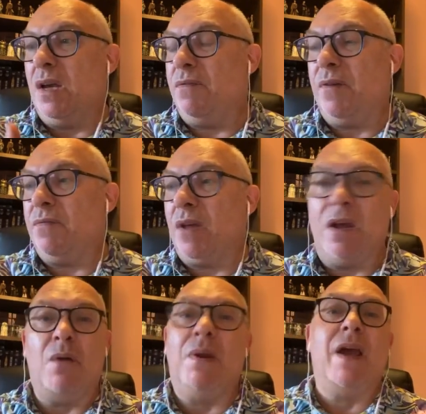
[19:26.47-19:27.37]
if
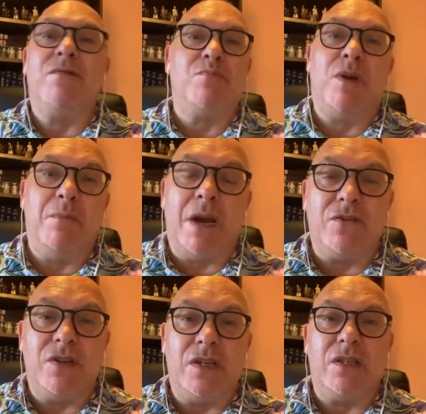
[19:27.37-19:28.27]
they only have spring
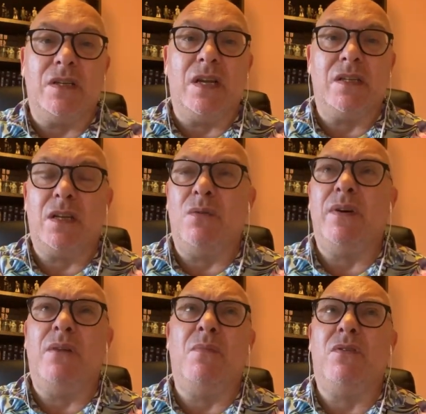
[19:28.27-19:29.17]
mattresses and they say,
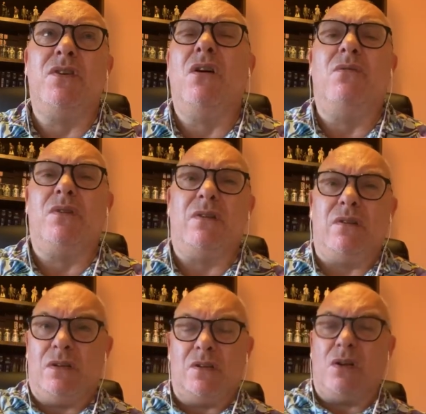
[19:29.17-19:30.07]
oh, my child
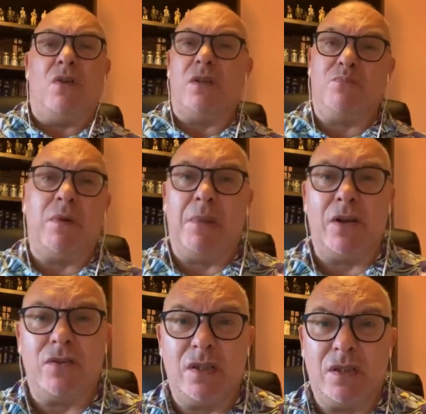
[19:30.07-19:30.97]
doesn't like spring
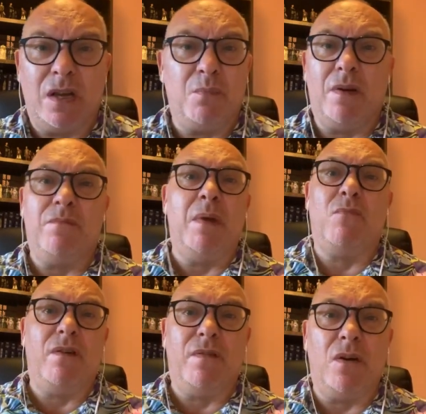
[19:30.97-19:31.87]
mattresses, can we have
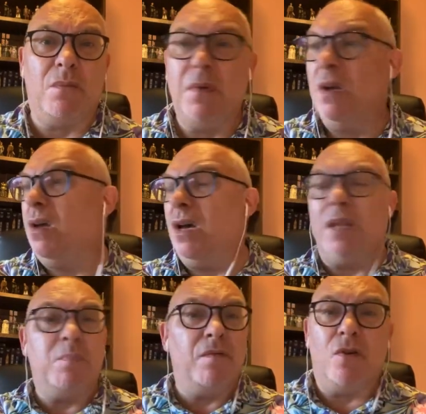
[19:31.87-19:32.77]
memory foam,
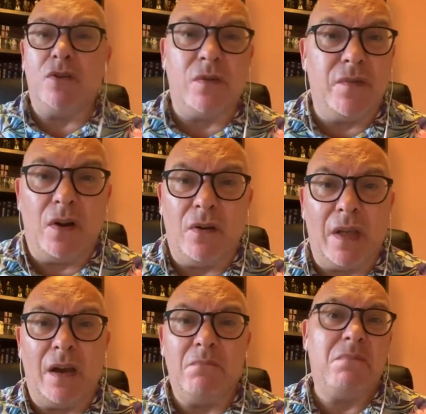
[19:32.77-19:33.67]
and they provide something
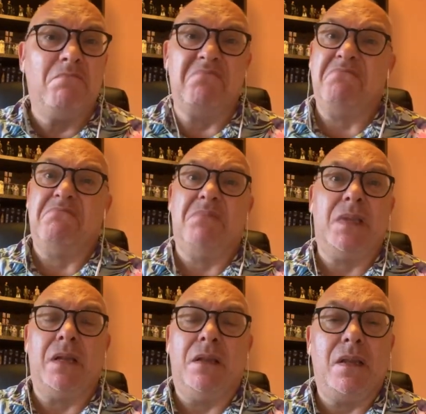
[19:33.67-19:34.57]
like that,
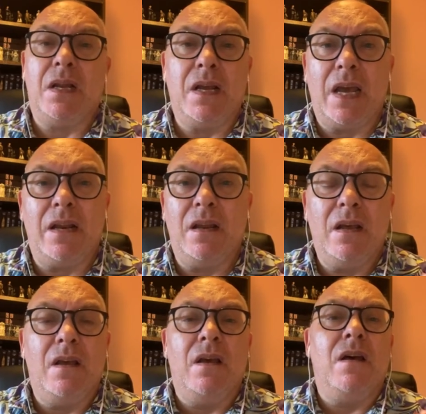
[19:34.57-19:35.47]
then again,